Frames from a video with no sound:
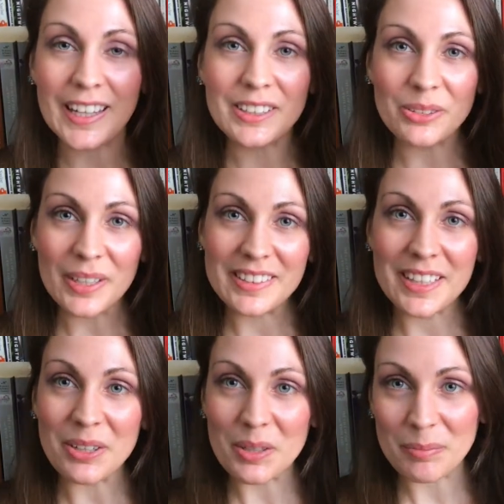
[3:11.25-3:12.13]
And so I
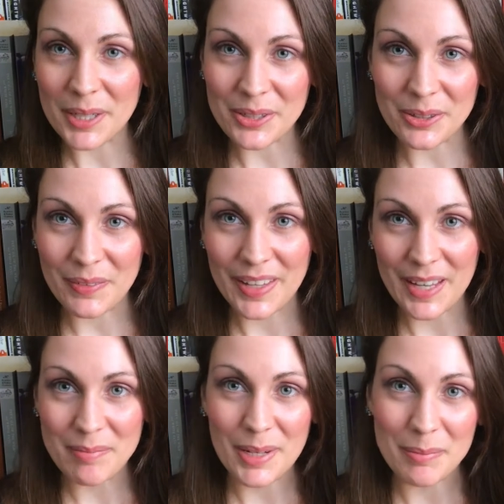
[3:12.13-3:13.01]
sent her a picture of the
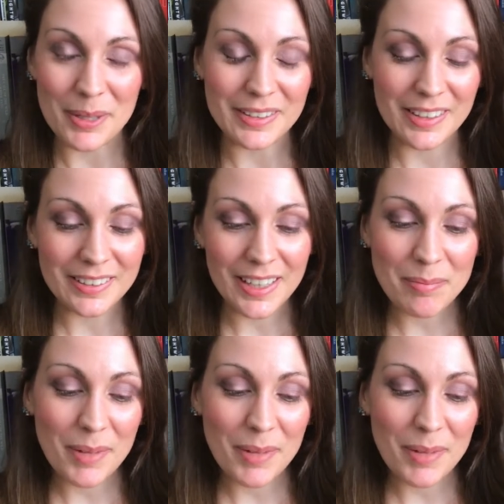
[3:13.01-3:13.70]
end papers and I was like,